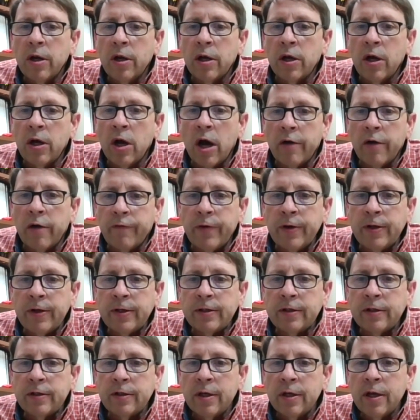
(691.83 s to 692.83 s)

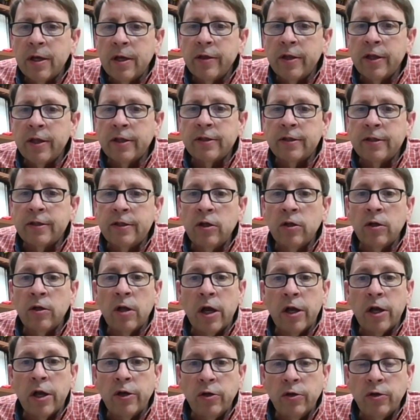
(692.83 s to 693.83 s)
conference that's still
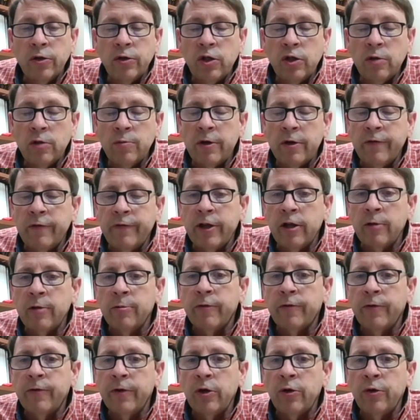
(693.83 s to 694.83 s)
on YouTube and available
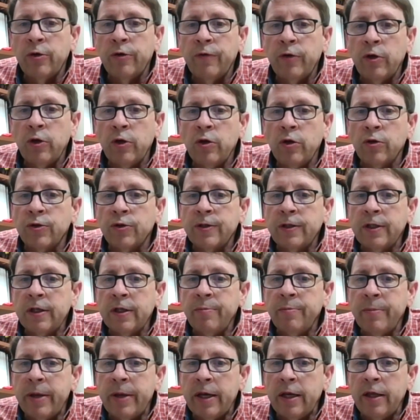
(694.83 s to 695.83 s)
for you to review, you'll see
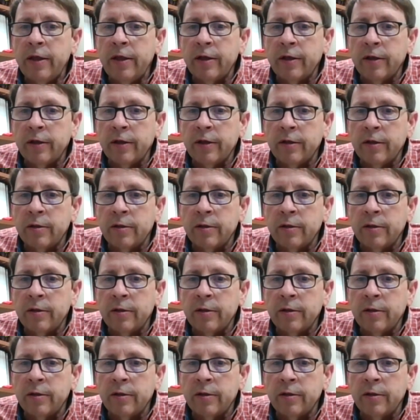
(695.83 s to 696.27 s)
many of the,